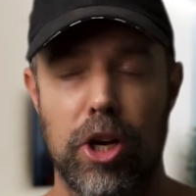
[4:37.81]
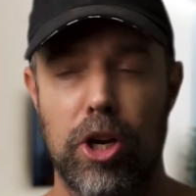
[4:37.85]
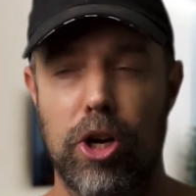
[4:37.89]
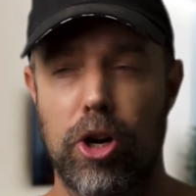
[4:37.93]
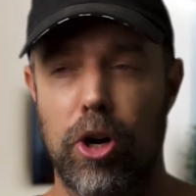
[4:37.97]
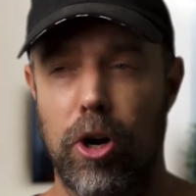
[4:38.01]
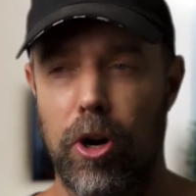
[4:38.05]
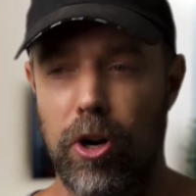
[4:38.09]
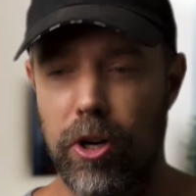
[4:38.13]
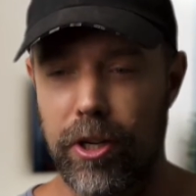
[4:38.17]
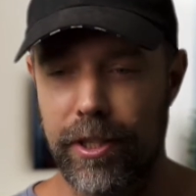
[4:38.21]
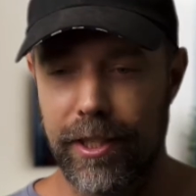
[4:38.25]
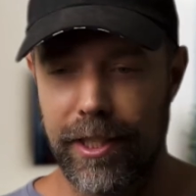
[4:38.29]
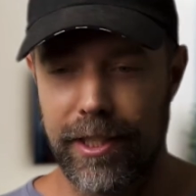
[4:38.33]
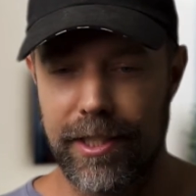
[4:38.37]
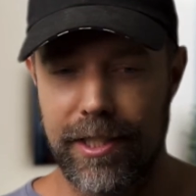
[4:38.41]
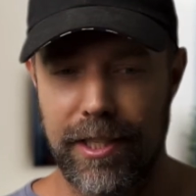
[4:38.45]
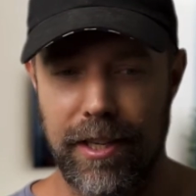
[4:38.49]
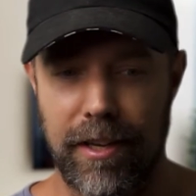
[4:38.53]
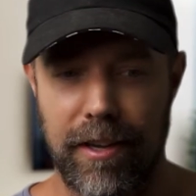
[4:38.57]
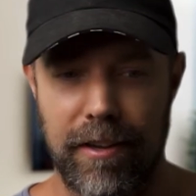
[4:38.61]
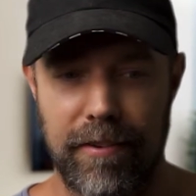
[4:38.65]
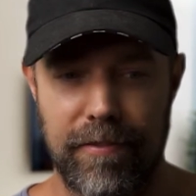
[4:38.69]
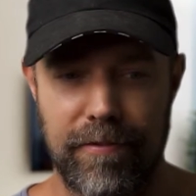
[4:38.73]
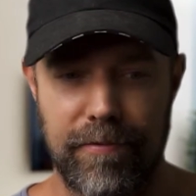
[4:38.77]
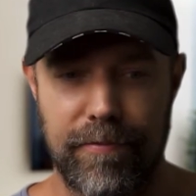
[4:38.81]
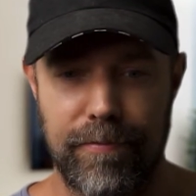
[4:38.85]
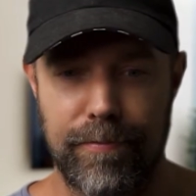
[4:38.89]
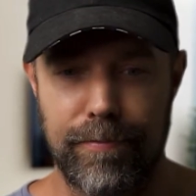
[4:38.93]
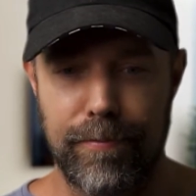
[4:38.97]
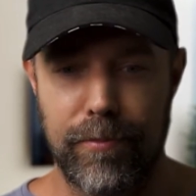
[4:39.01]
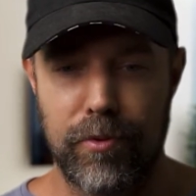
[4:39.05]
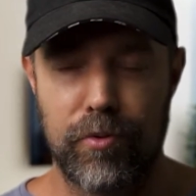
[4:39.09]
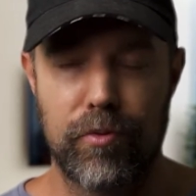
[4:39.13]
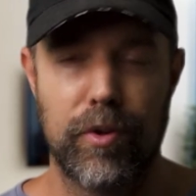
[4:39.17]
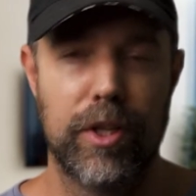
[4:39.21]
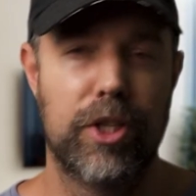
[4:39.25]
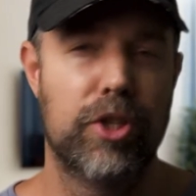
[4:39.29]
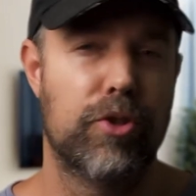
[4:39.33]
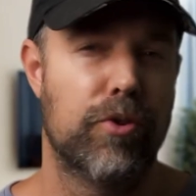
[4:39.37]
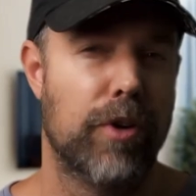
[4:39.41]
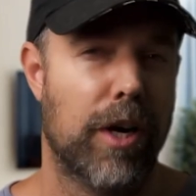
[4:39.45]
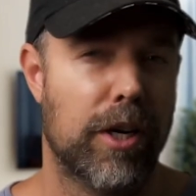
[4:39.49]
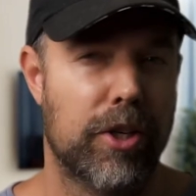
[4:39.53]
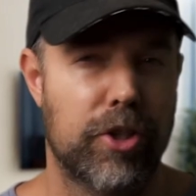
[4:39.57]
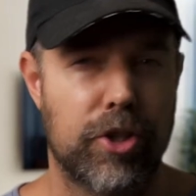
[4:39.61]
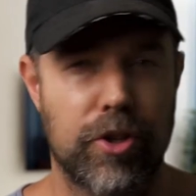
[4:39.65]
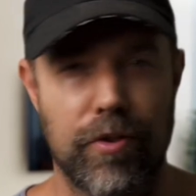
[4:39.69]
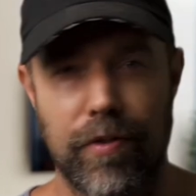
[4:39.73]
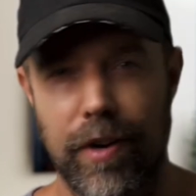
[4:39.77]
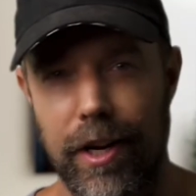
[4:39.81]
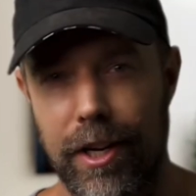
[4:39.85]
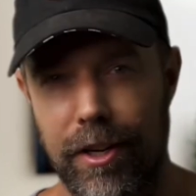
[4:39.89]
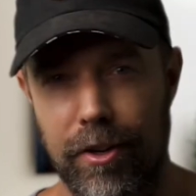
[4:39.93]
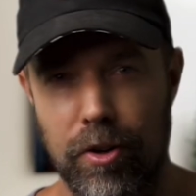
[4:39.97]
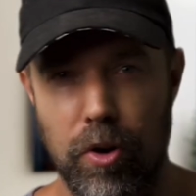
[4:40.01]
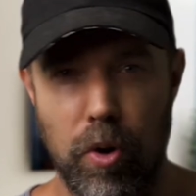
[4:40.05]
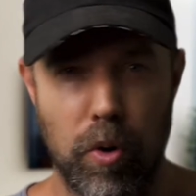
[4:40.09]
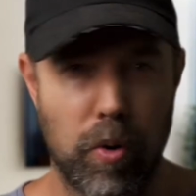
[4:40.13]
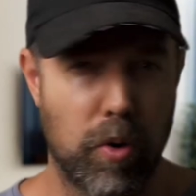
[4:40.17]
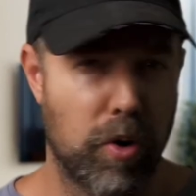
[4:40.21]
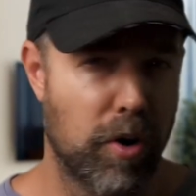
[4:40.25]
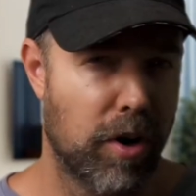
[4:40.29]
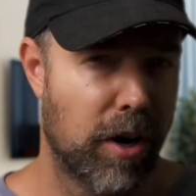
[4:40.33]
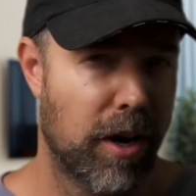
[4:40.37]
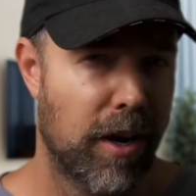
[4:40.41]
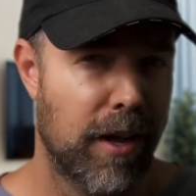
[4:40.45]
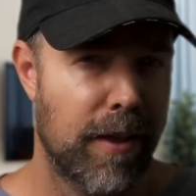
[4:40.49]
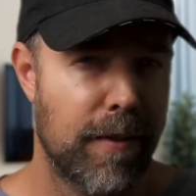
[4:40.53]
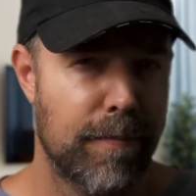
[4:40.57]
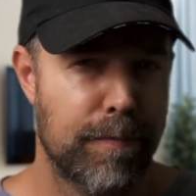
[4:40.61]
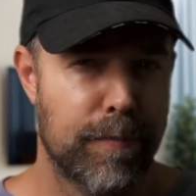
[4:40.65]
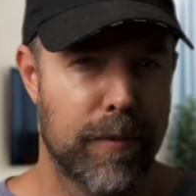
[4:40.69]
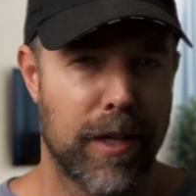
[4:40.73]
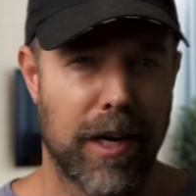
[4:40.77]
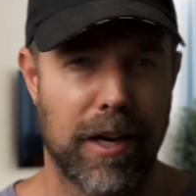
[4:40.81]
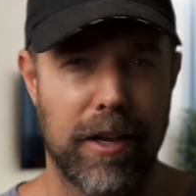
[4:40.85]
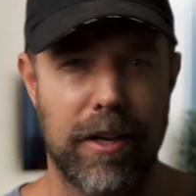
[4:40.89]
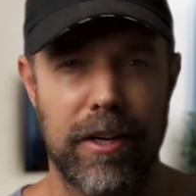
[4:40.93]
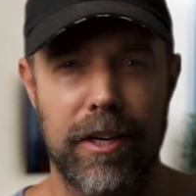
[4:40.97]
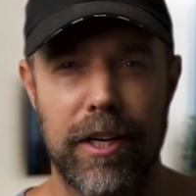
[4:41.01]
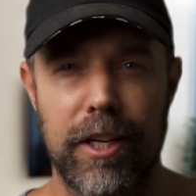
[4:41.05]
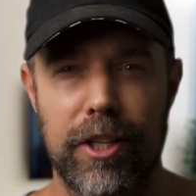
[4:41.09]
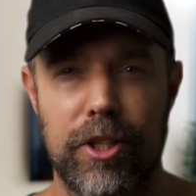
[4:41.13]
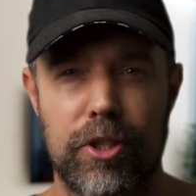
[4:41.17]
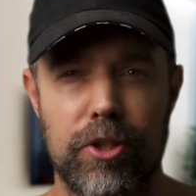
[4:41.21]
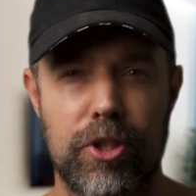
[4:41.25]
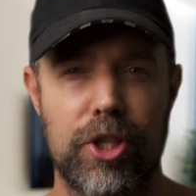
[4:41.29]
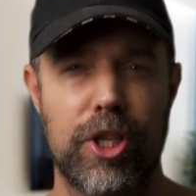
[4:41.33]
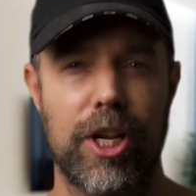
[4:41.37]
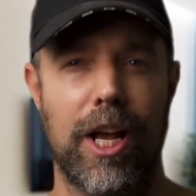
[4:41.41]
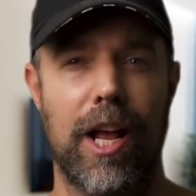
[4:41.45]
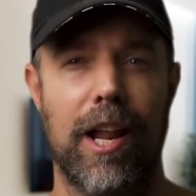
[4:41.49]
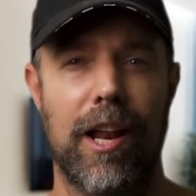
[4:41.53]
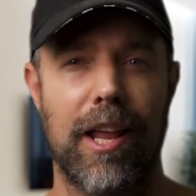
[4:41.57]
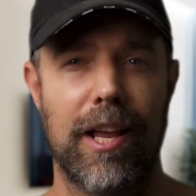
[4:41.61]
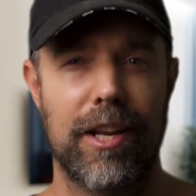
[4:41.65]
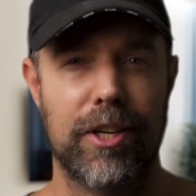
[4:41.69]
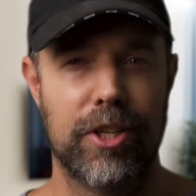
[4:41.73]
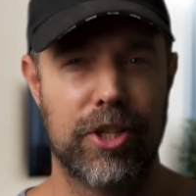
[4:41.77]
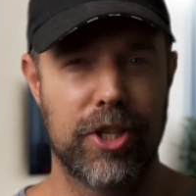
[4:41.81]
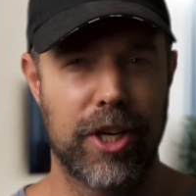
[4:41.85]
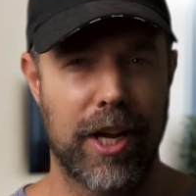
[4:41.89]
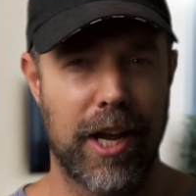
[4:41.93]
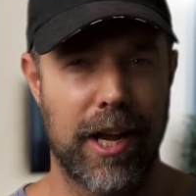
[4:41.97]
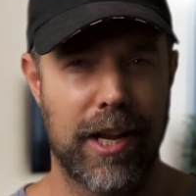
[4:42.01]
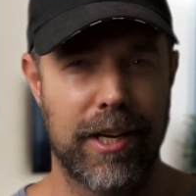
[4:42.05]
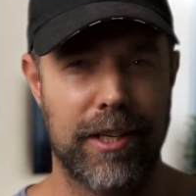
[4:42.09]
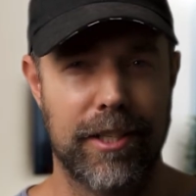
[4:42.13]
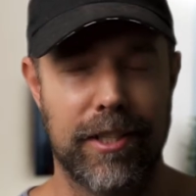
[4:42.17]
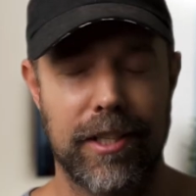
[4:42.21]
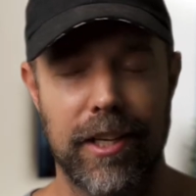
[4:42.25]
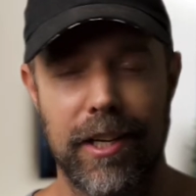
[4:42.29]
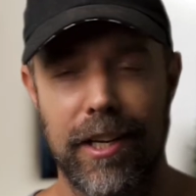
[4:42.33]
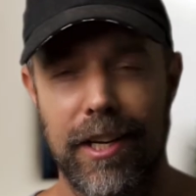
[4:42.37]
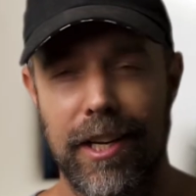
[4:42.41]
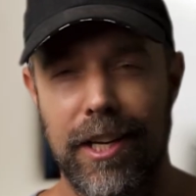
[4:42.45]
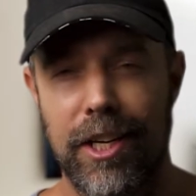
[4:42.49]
cognitive restructuring, or learning to challenge and